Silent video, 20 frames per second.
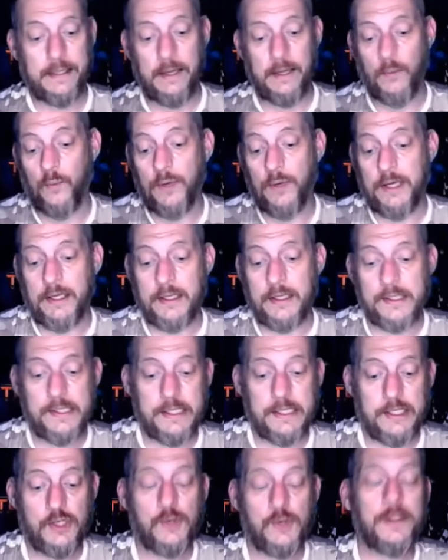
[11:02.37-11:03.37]
that we
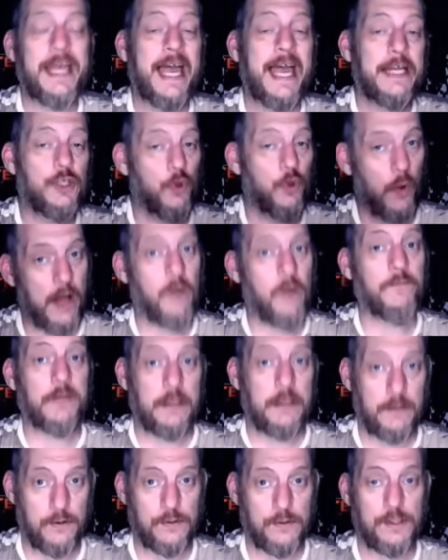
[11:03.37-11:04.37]
essentially had 12
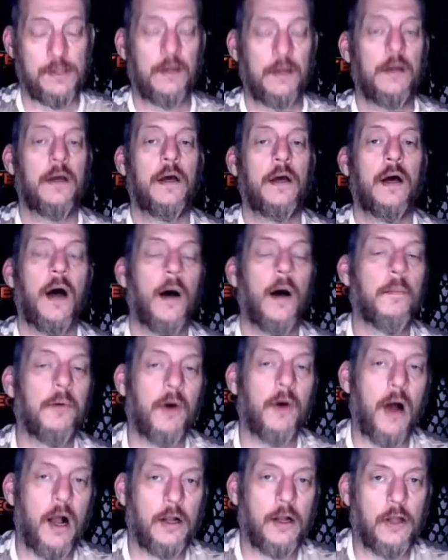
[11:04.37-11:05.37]
years of
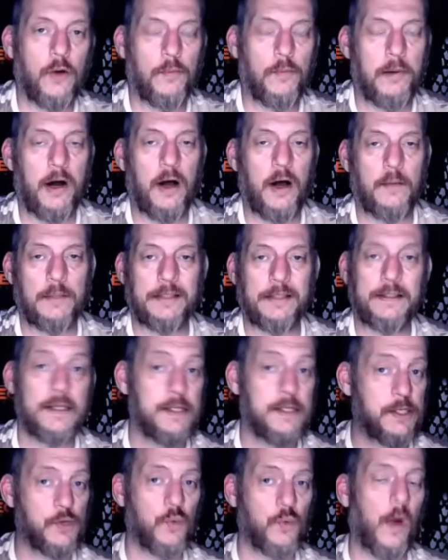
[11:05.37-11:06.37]
Barack Obama, and
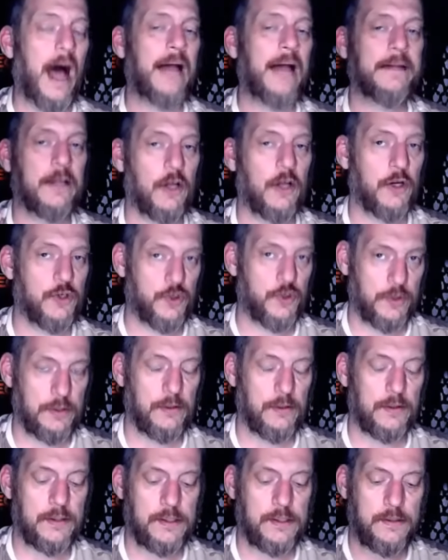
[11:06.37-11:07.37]
this is why the country
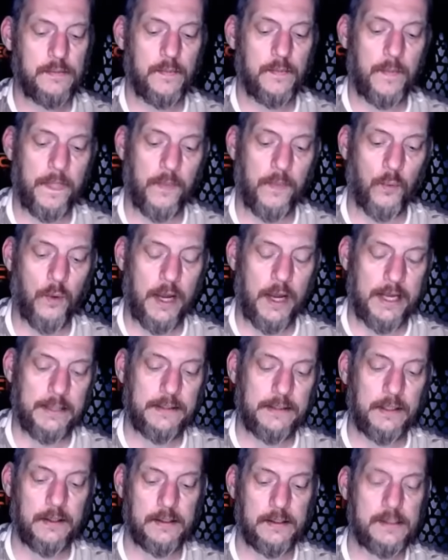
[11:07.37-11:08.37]
looks the way
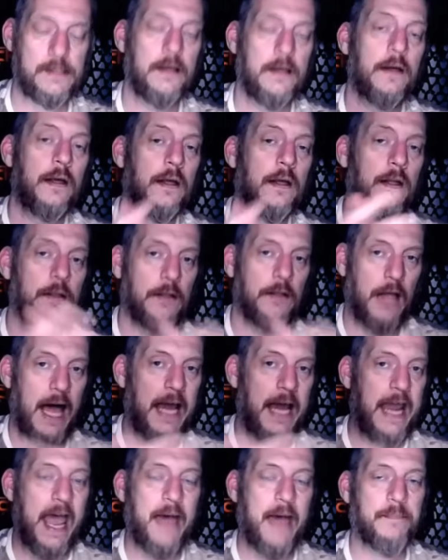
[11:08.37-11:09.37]
it does. A
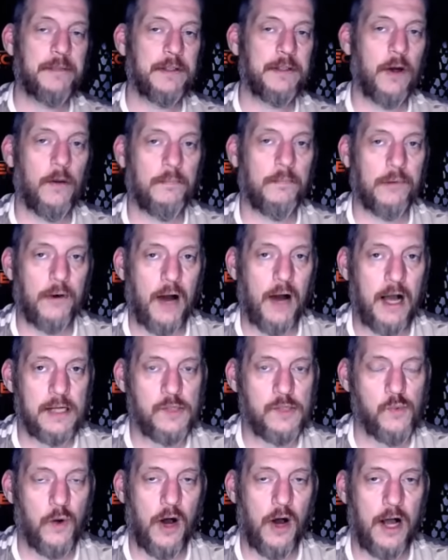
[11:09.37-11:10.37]
lot happened on
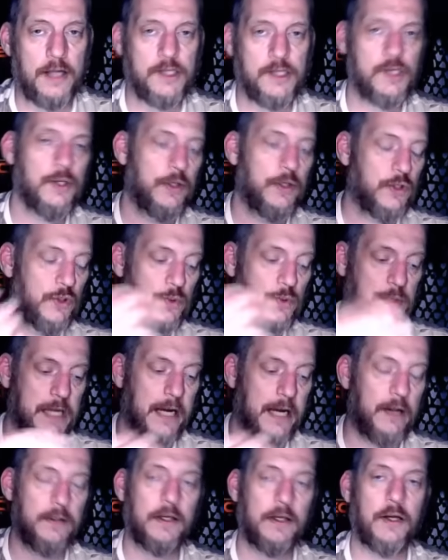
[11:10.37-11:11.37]
Barack's watch to
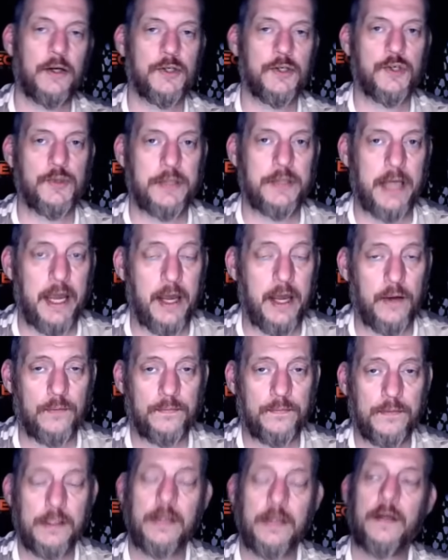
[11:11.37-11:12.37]
tear the country
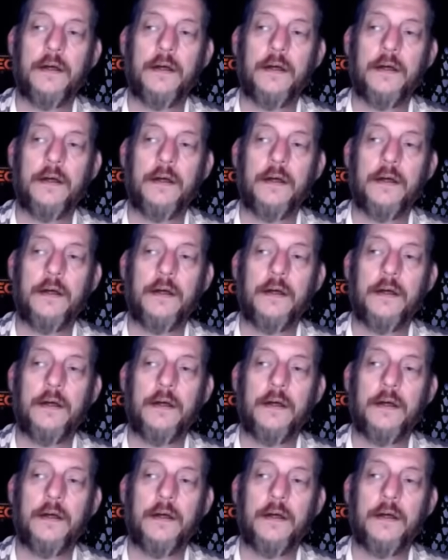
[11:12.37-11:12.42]
down.